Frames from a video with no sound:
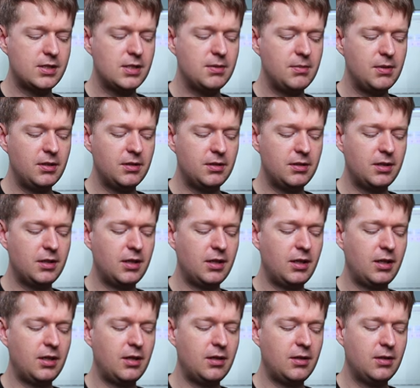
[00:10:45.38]
a similar thing
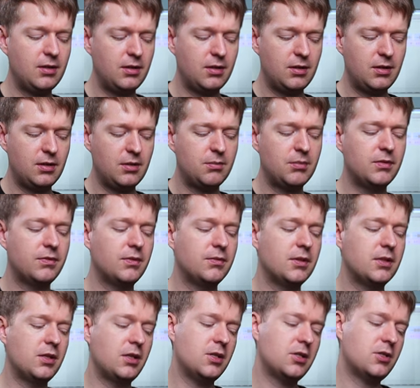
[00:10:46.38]
here, but
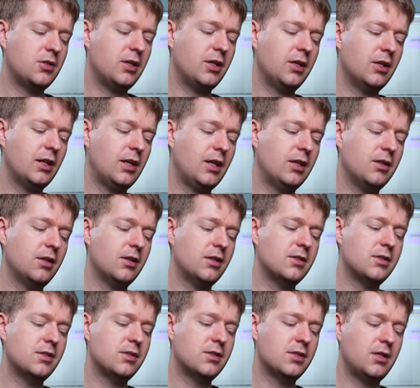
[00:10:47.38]
from the D string, and you're
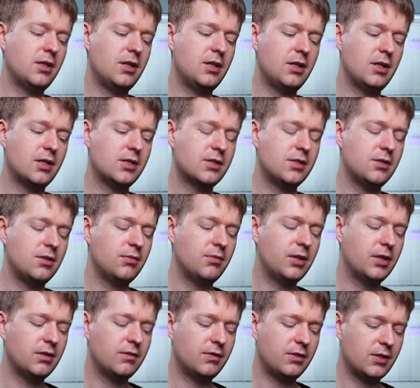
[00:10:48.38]
going to use your index and your
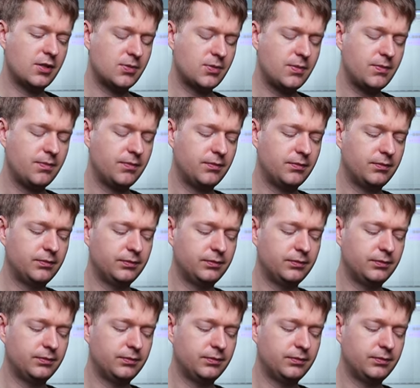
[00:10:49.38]
ring for this one.